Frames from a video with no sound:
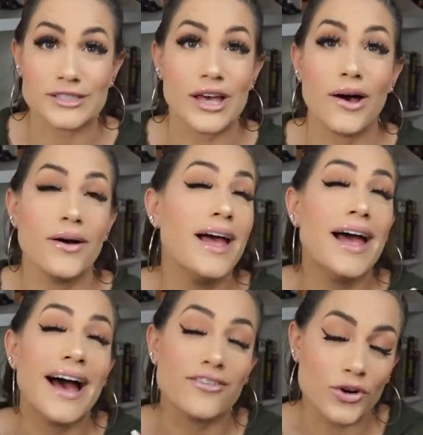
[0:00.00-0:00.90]
So
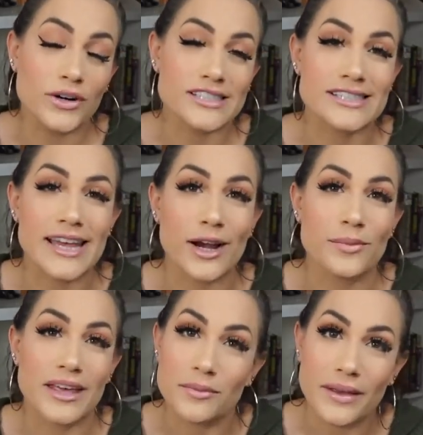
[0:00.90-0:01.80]
of course it's
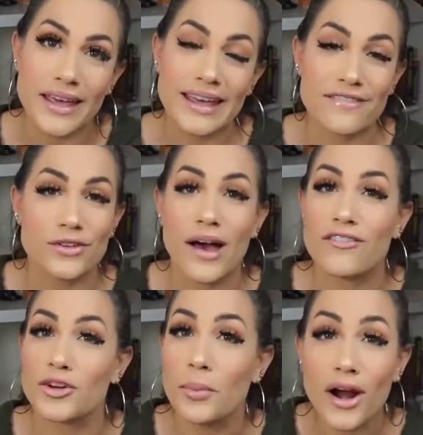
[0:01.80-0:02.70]
Airbnb. If you
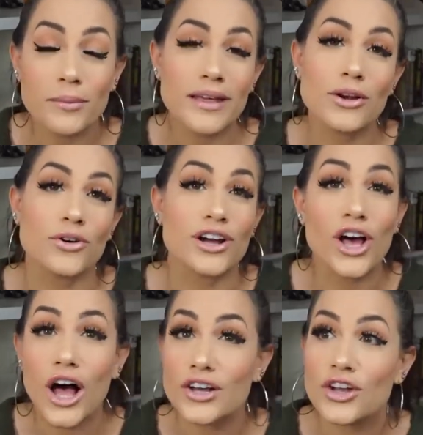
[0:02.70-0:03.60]
have an apartment or a
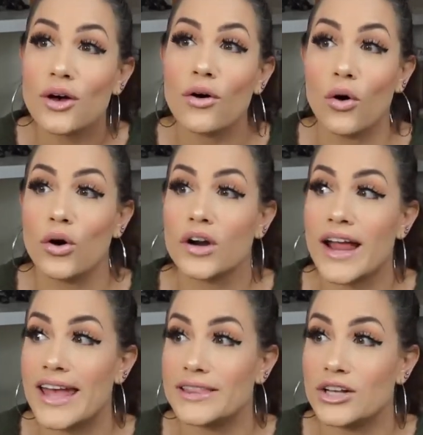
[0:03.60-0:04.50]
condo
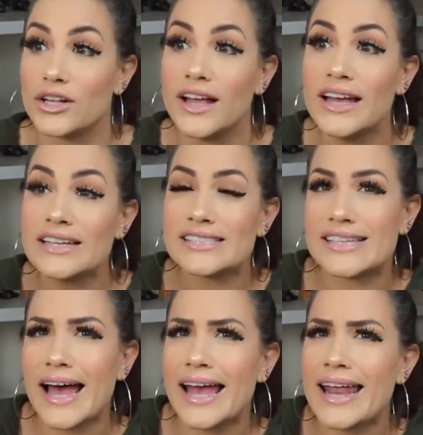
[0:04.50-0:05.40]
or a little
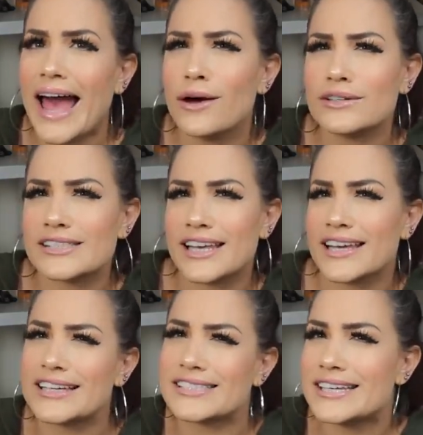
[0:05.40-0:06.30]
side house, like
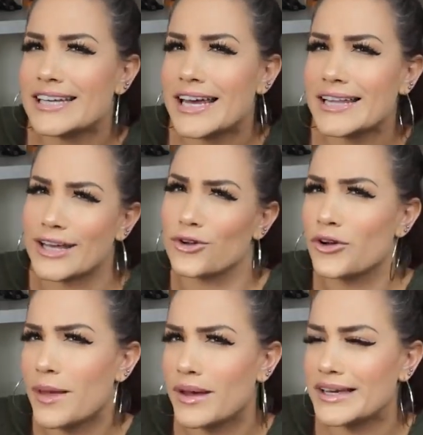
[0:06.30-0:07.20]
a casita, like a
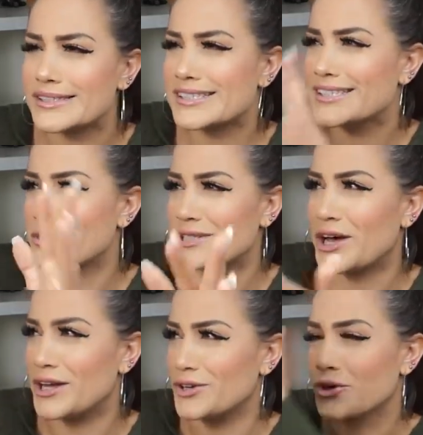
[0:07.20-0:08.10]
grandma's, what's it
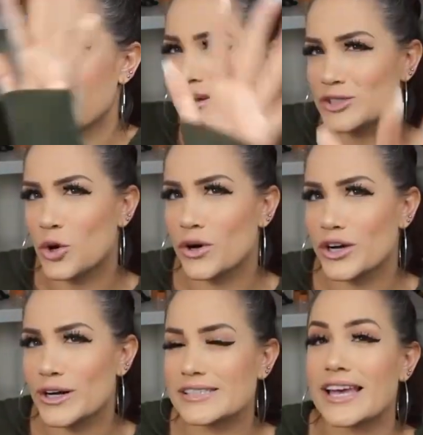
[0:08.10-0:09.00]
called? Grandma's
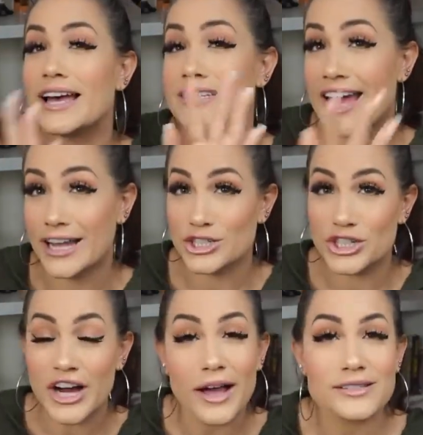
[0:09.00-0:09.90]
quarters, like attached
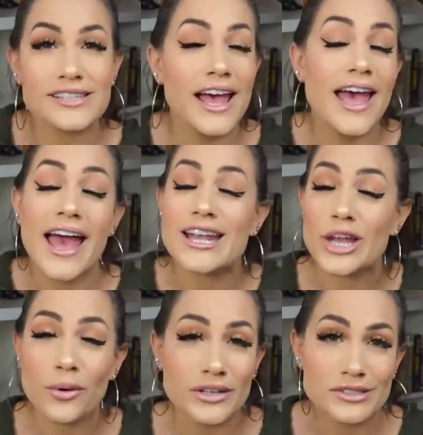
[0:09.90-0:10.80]
to your house, and
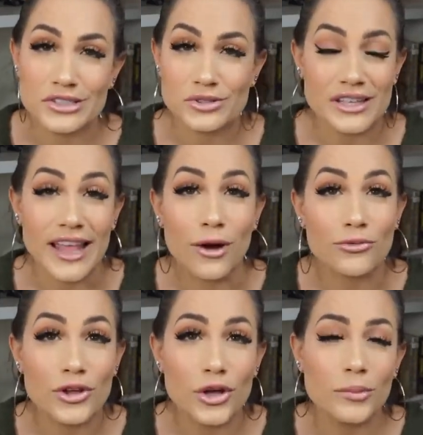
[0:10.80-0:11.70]
no one is using
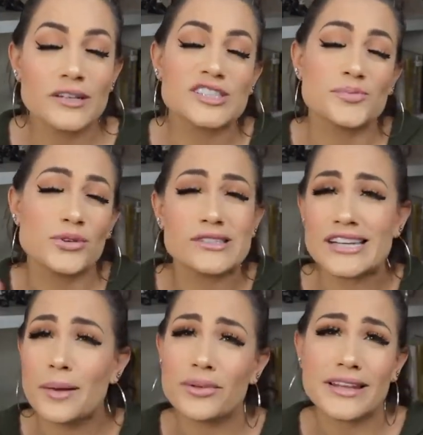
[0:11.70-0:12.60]
that room, spruce
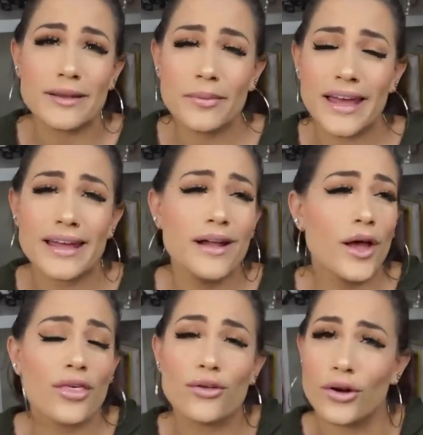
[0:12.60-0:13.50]
it up a little bit,
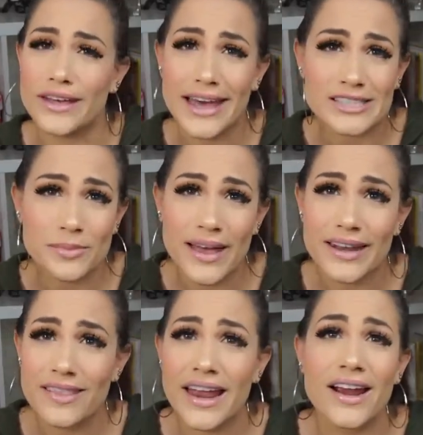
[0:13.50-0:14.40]
throw a guest bed
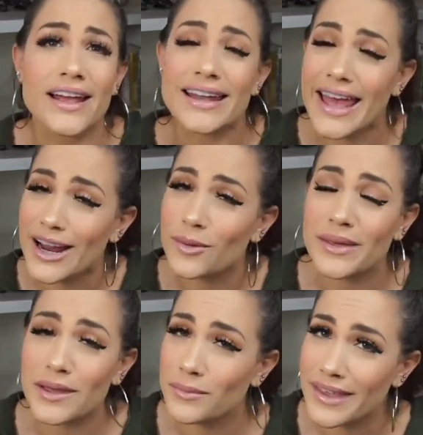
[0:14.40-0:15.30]
in there and
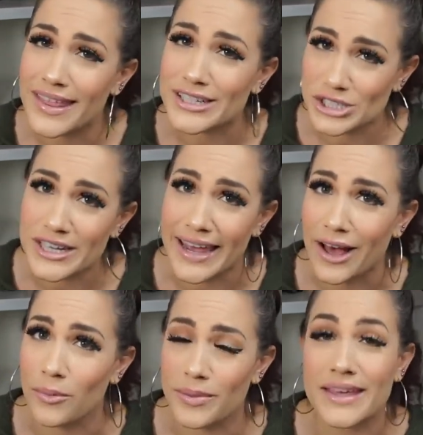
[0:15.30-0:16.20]
Airbnb that shit
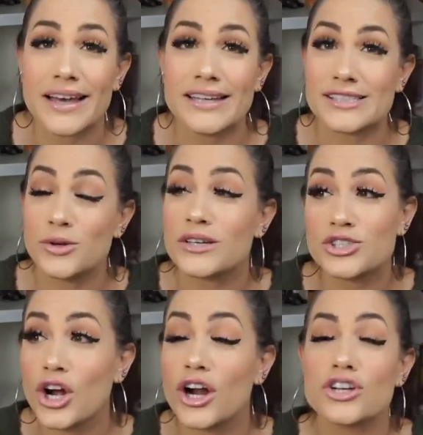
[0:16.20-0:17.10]
out because you can
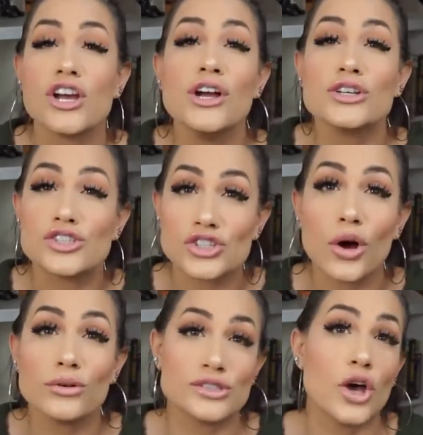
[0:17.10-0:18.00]
charge
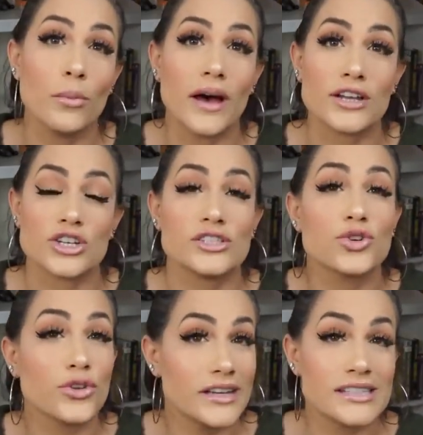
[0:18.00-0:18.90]
so much. It's
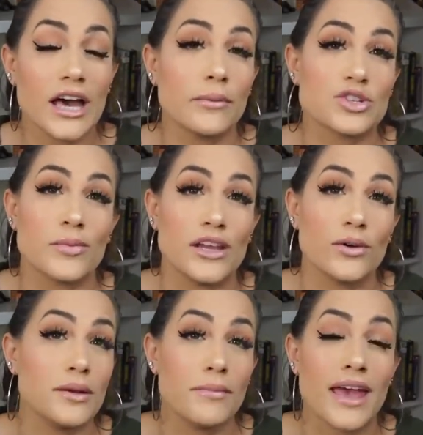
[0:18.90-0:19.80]
crazy how much money you
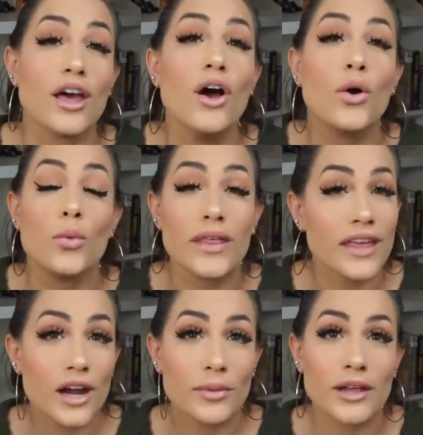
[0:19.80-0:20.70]
can make with
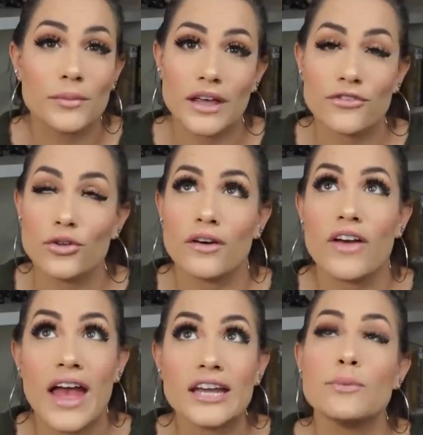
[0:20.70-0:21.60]
Airbnb if you
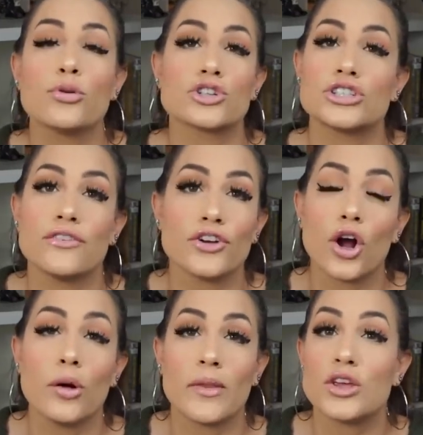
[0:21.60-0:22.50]
have any portion of your
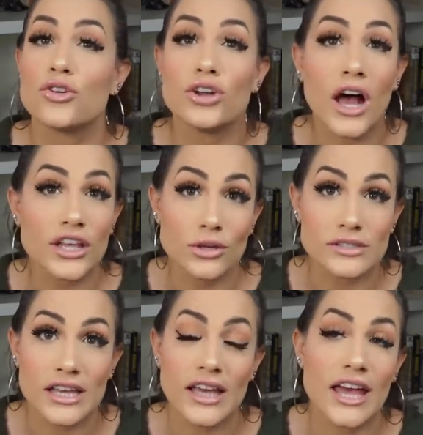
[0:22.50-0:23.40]
home that you're not
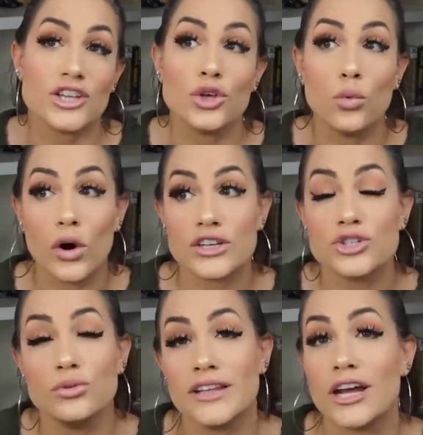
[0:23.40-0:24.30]
using and you want
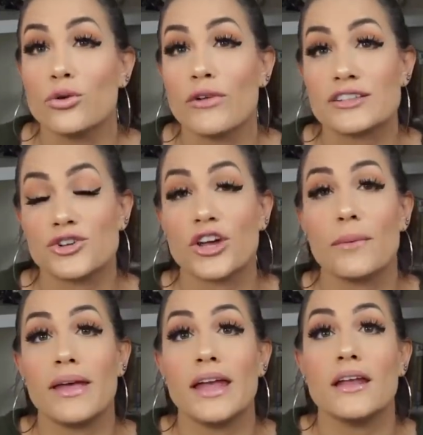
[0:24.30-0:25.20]
to let a renter
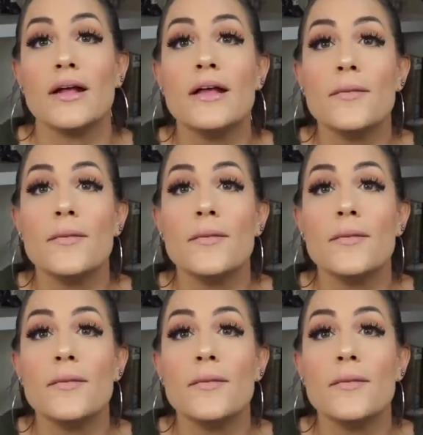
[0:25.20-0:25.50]
come in.